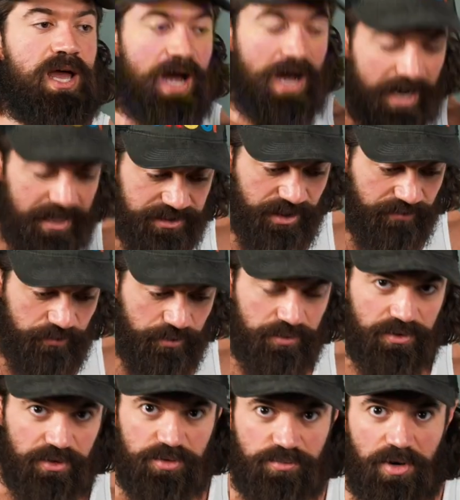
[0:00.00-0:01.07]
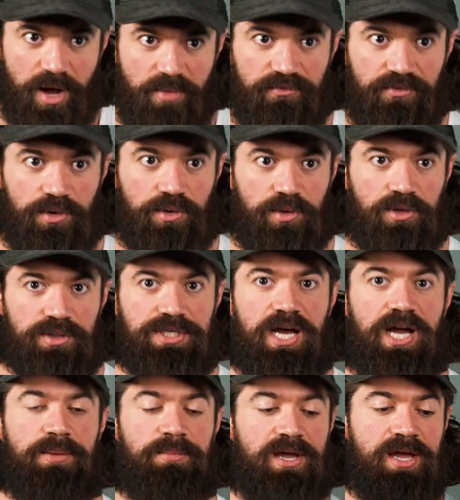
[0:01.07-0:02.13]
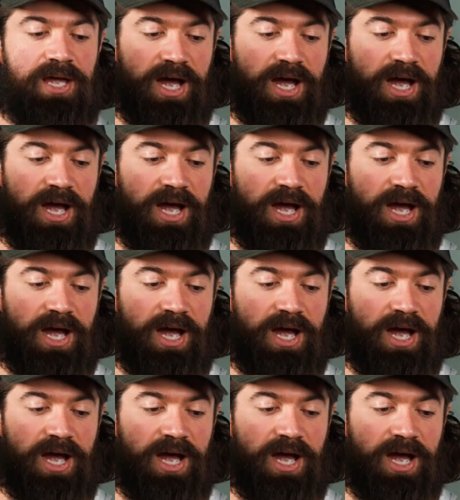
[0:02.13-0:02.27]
I suffered with this problem for a long time.